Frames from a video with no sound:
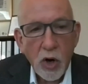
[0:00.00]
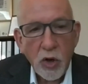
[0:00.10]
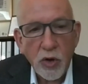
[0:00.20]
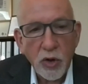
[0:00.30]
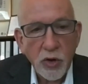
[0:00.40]
You
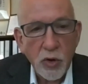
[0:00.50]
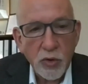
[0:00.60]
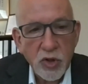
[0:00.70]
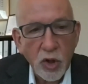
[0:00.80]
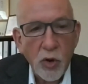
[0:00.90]
can
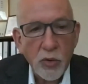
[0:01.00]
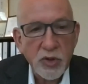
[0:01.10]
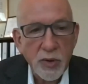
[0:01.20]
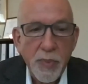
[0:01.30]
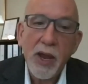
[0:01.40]
use the loan
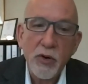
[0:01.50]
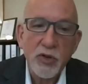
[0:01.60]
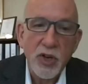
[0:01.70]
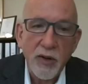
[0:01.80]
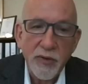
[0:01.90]
to pay
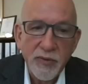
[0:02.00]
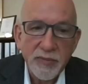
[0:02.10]
yourself